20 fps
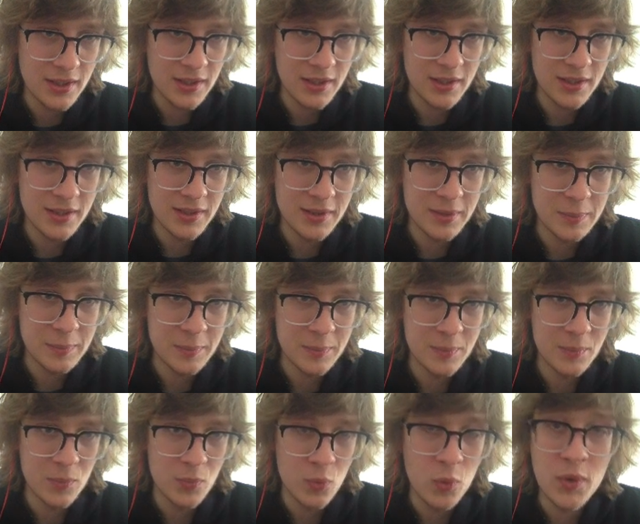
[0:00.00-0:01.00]

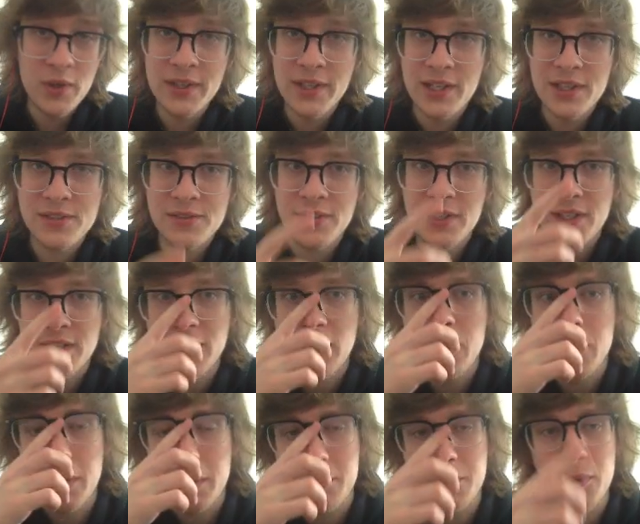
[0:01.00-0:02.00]
One last thing I
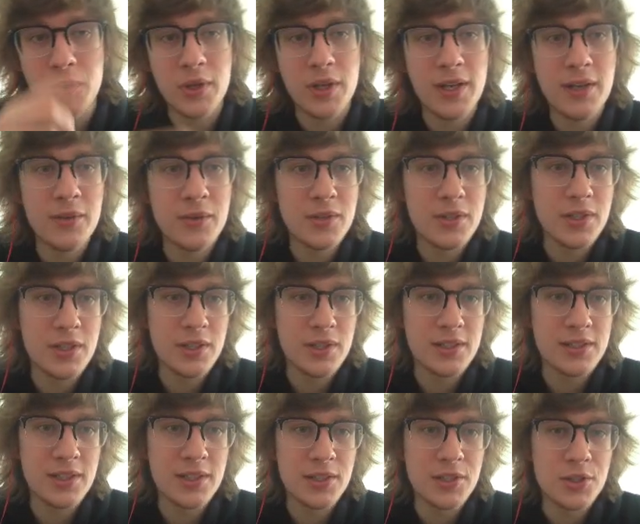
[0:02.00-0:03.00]
want to point out
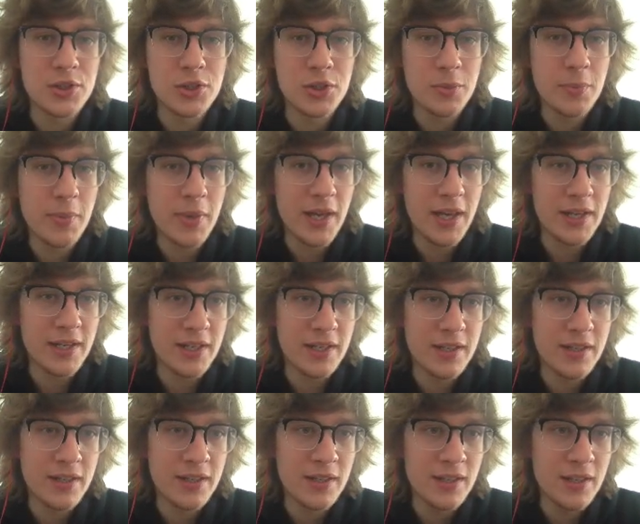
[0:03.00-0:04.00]
is that the should
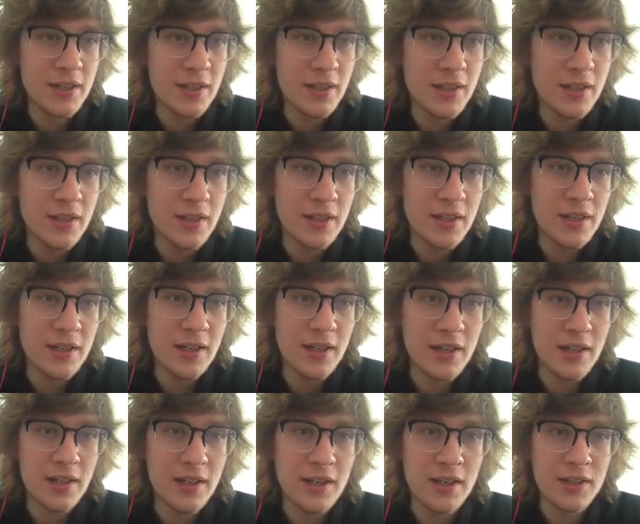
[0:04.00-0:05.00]
panic,
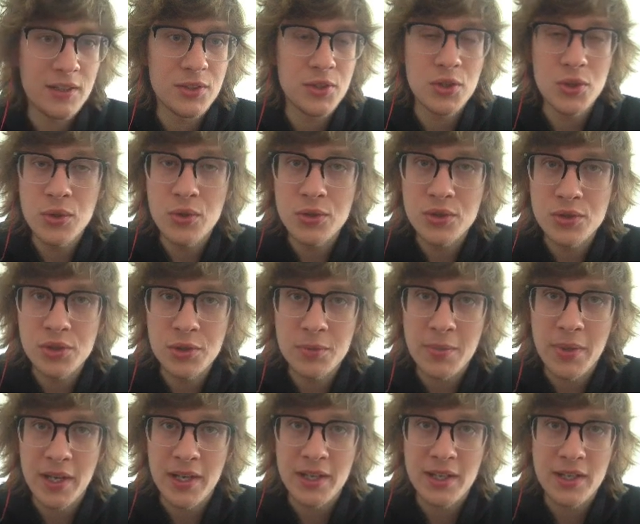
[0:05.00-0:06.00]
to use should
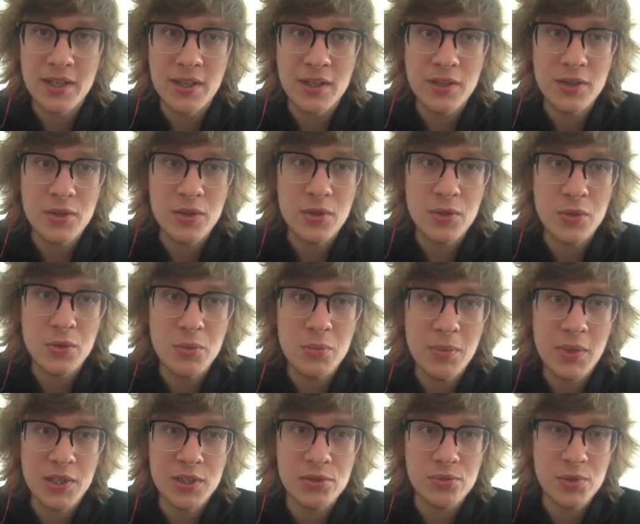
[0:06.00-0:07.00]
panic, you
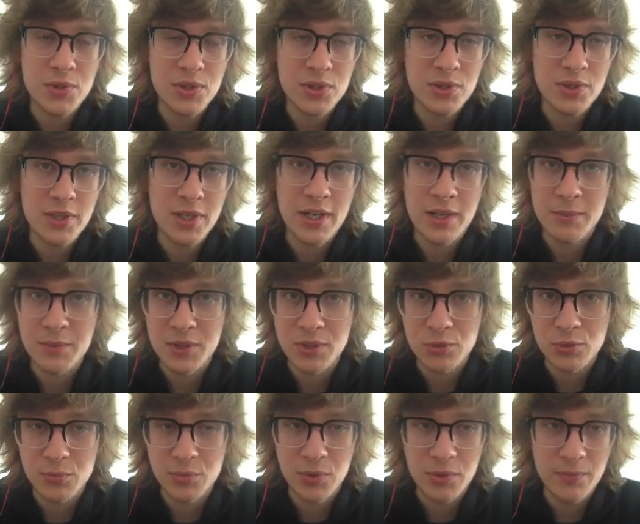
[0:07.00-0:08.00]
must return an empty
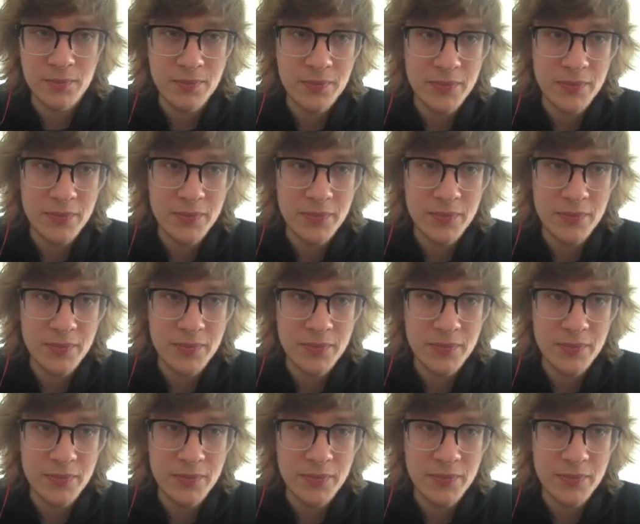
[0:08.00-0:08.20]
tuple.